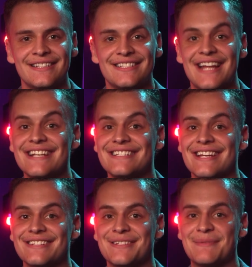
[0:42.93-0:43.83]
Today's
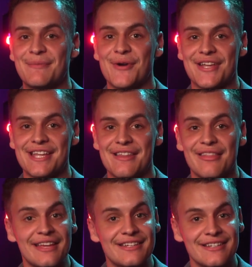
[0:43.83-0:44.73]
guest has been working in
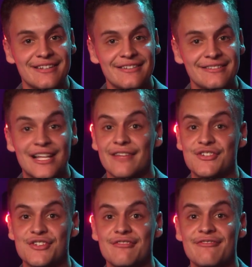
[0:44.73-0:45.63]
theatre,
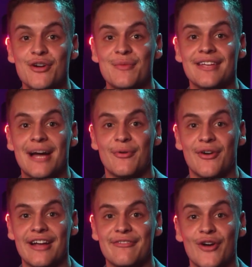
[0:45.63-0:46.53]
television, film and
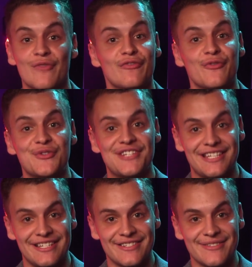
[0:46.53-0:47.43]
cabaret for over 40
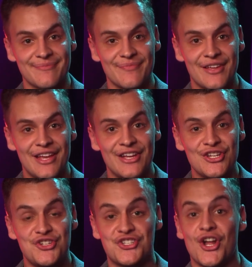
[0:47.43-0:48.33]
years.
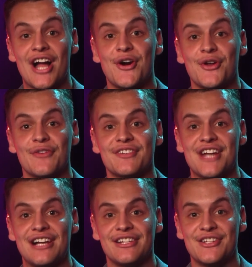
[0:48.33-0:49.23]
She's an icon of
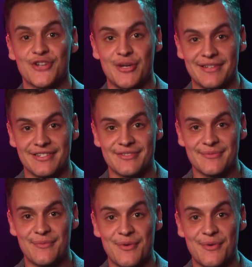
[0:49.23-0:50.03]
Australian showbiz.